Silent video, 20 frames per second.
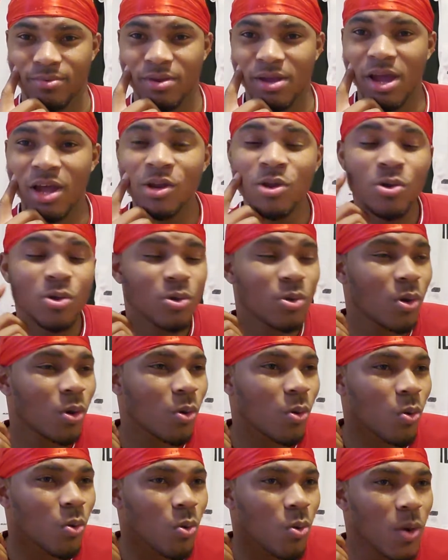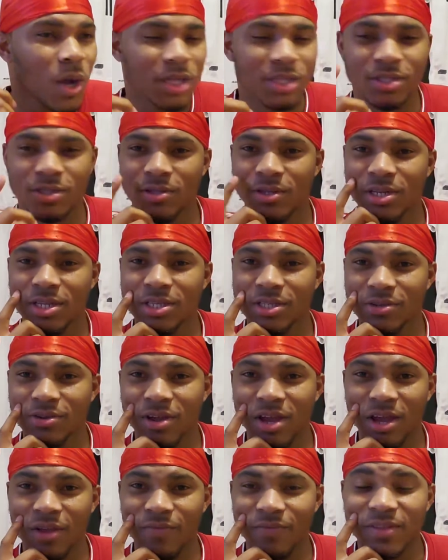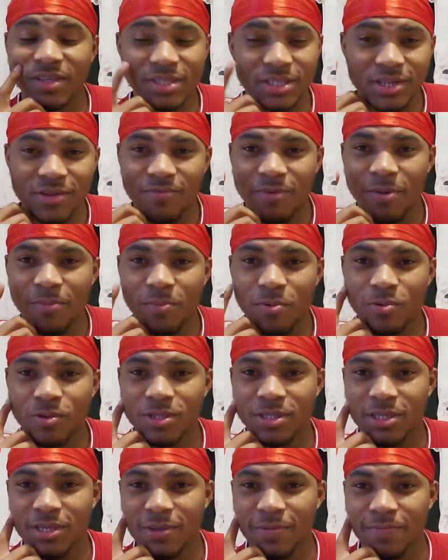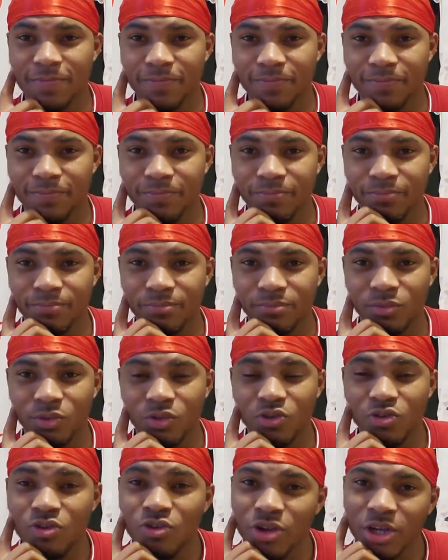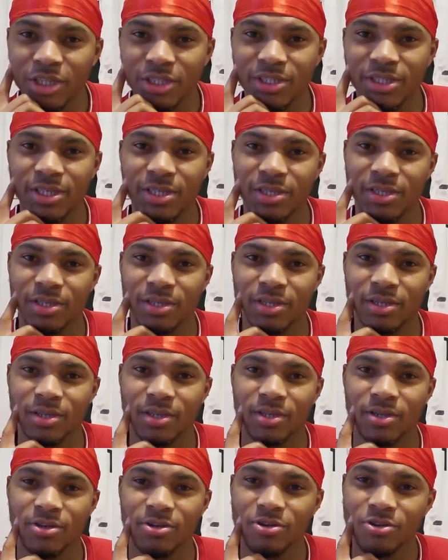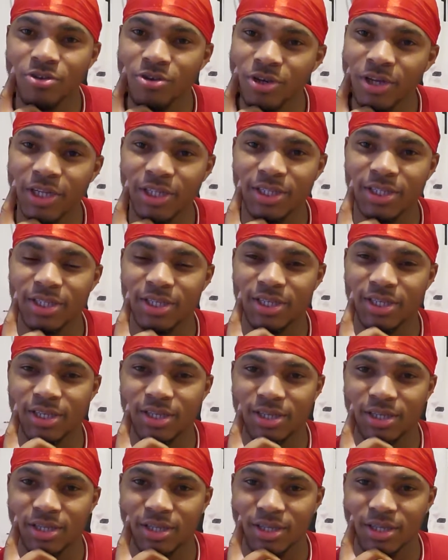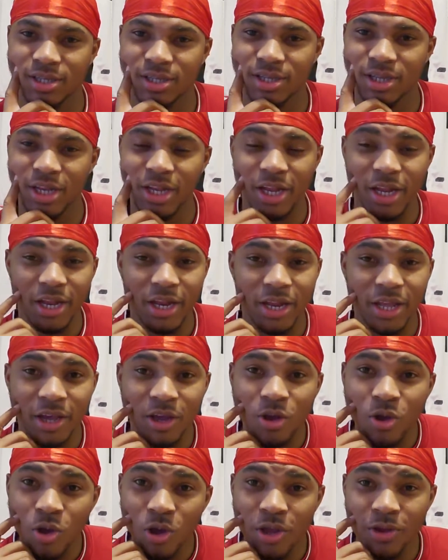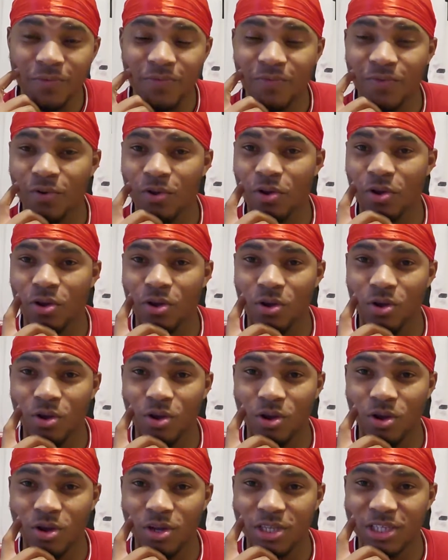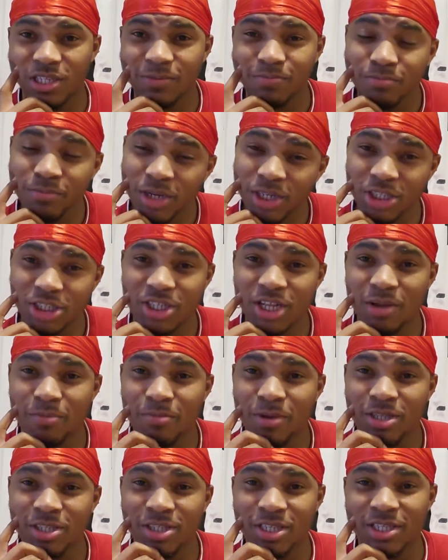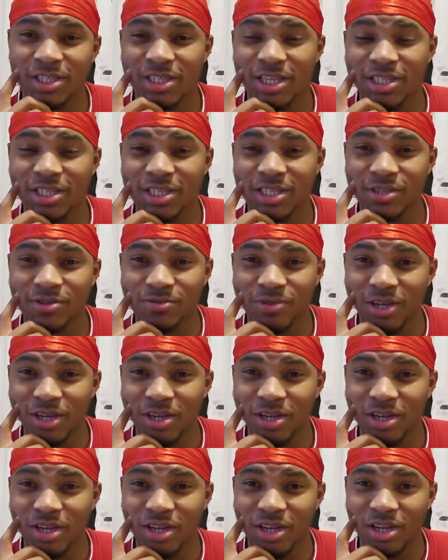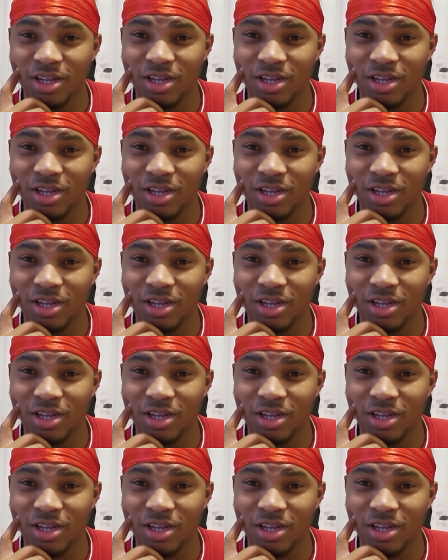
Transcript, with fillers: I don't know what to describe this Liverpool team. Great. Great. They're going for smash that Manchester City record.